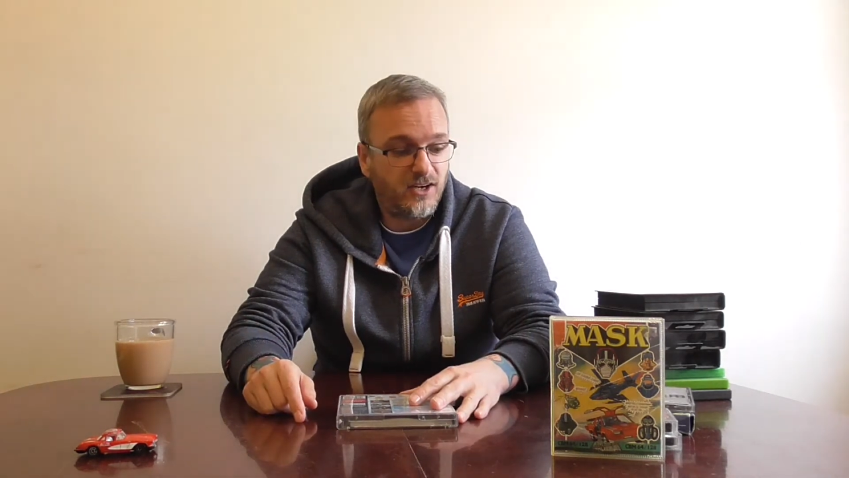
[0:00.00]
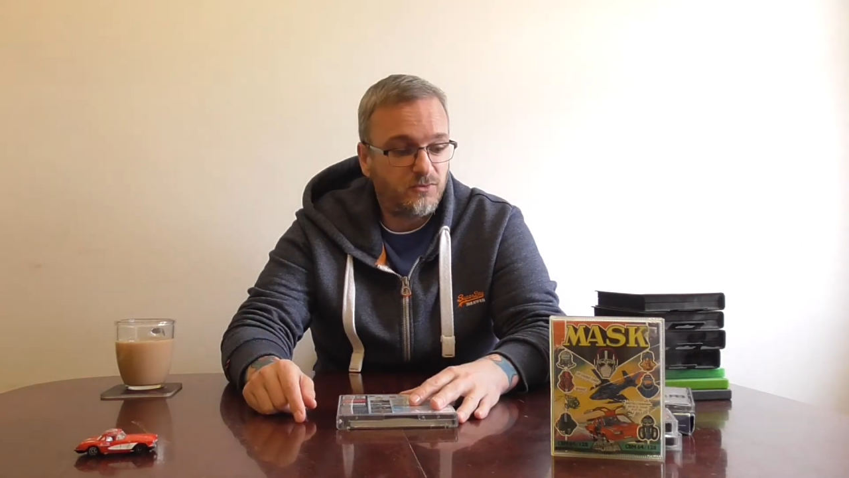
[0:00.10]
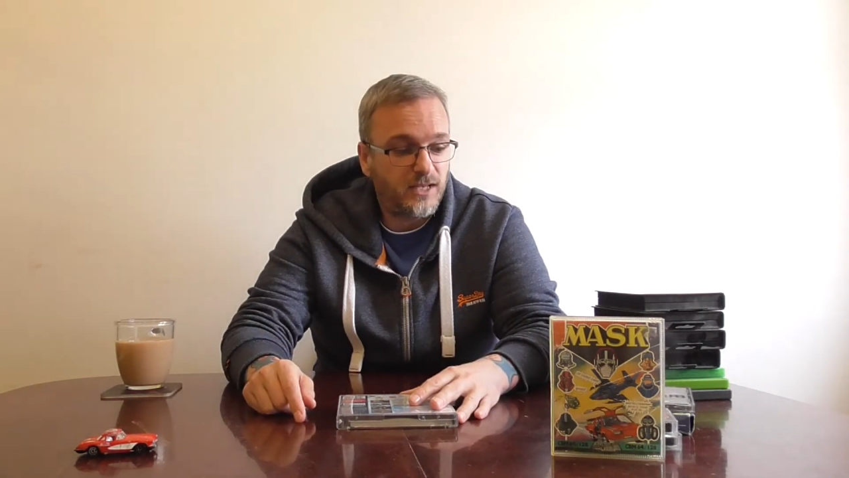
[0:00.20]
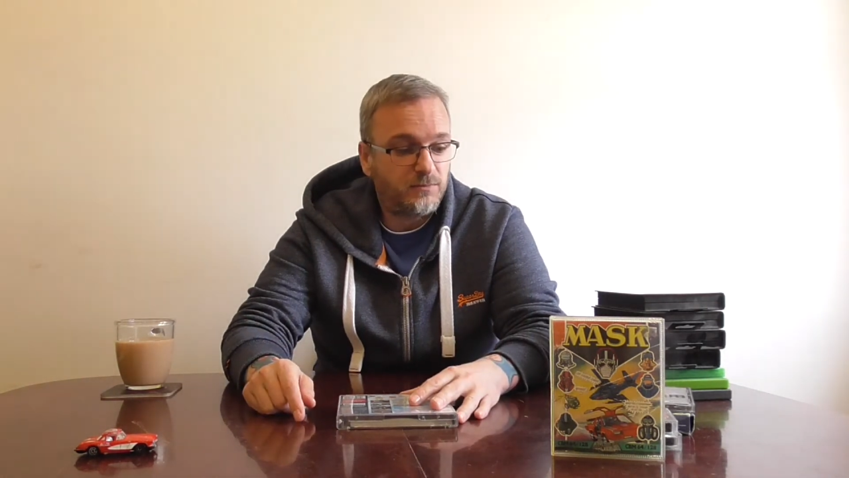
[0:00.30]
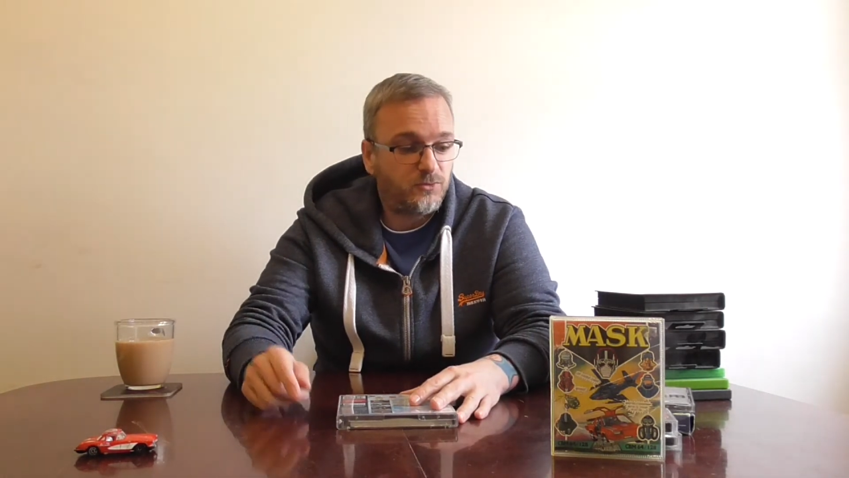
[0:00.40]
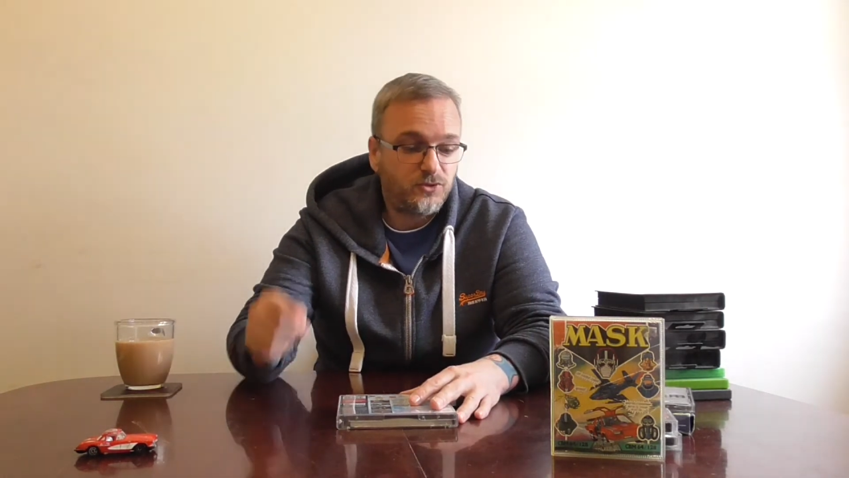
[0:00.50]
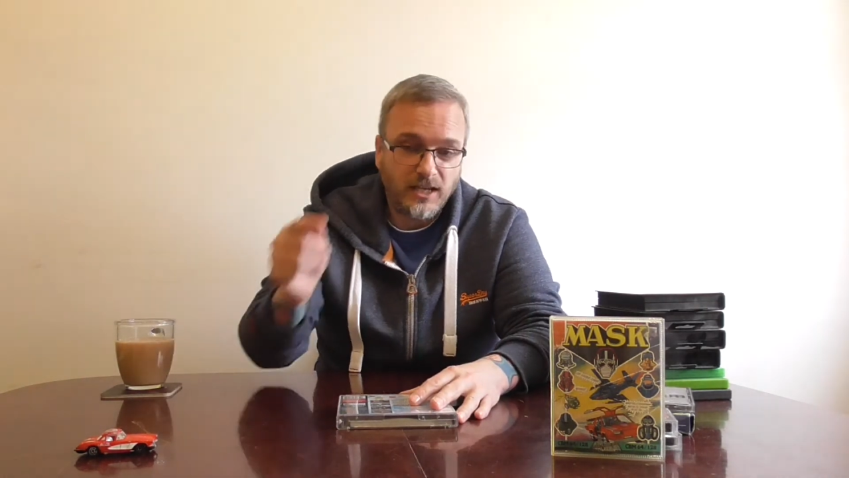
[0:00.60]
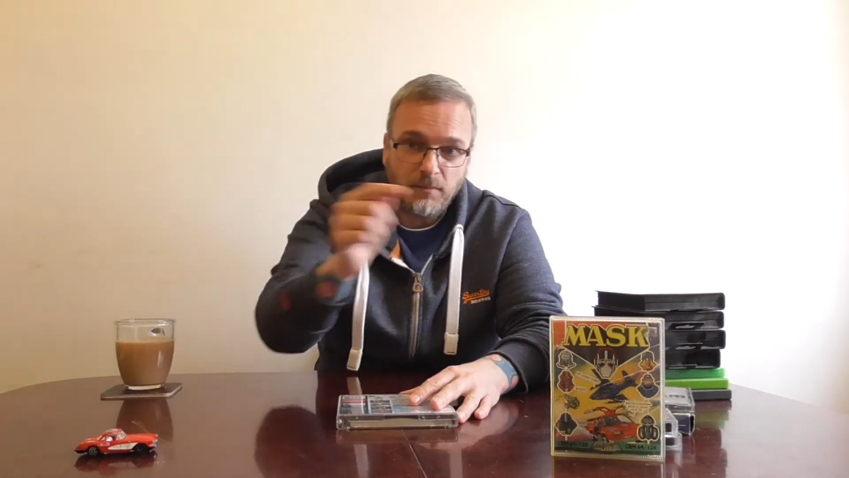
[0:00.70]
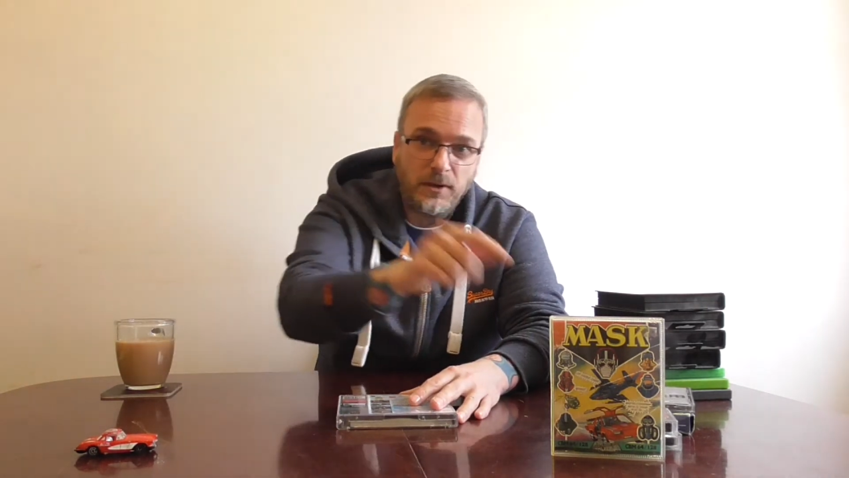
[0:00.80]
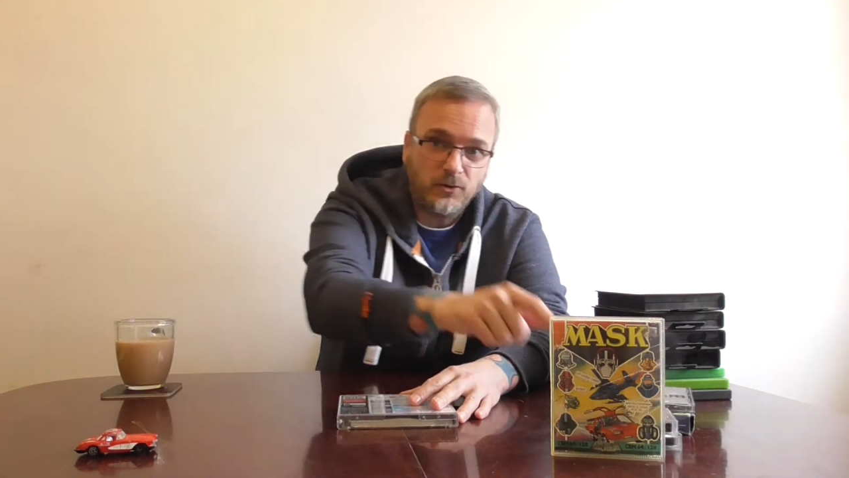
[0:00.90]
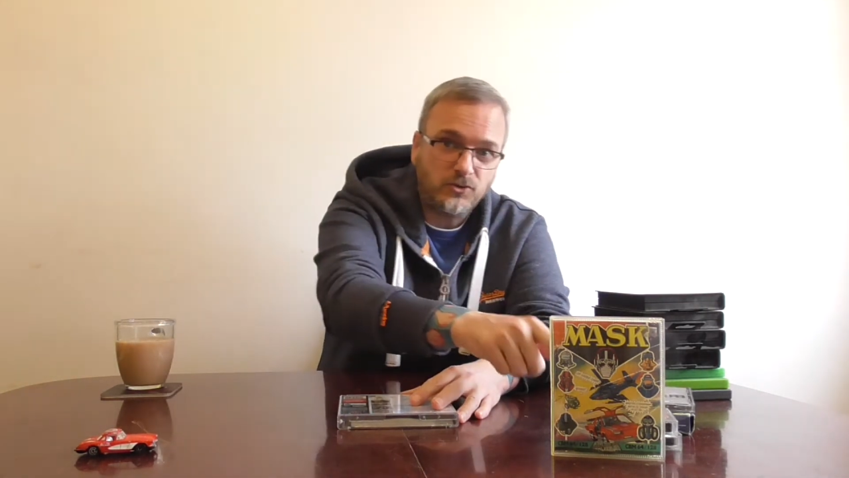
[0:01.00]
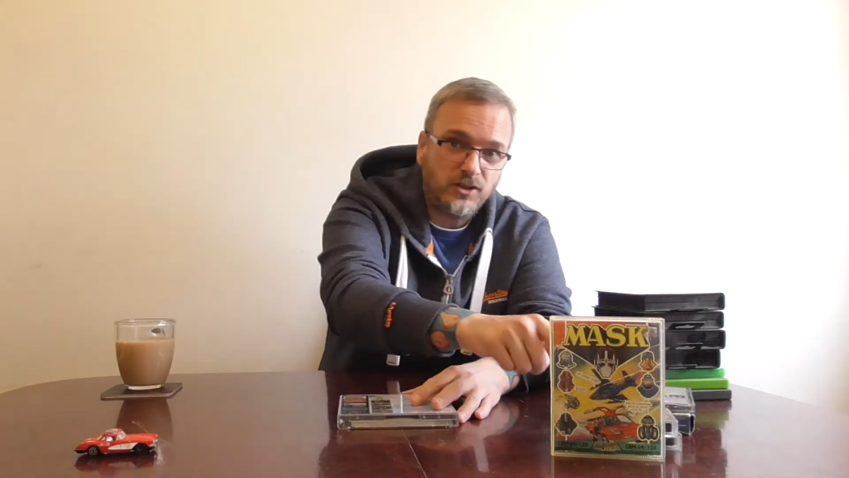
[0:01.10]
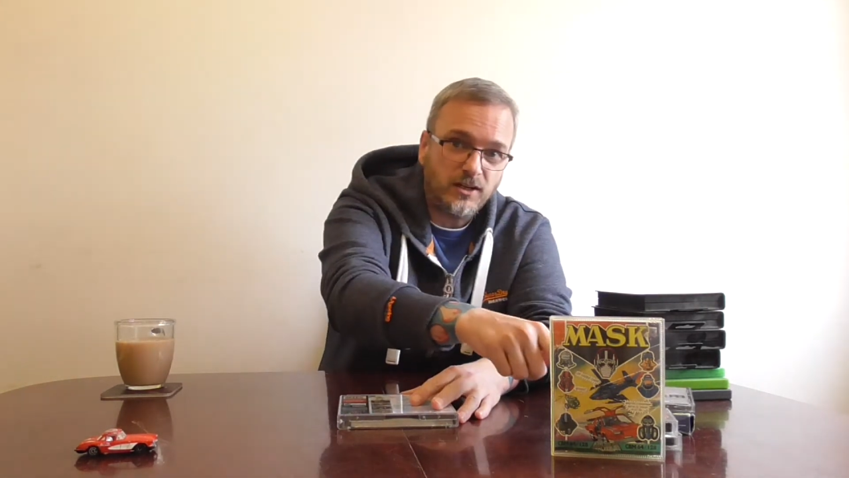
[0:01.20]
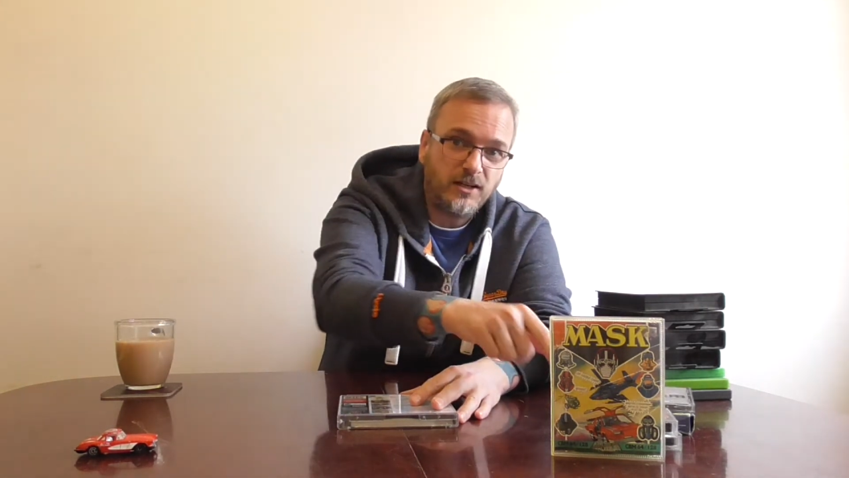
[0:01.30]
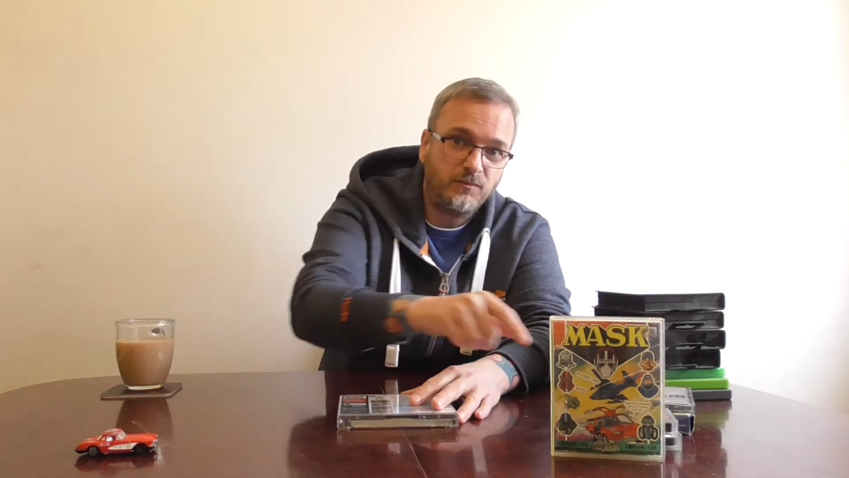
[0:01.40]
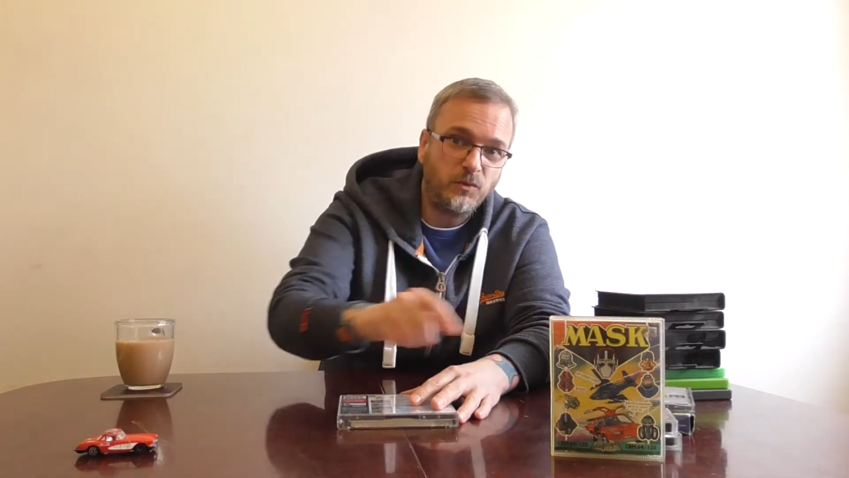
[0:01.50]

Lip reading: was able to get Metal Slug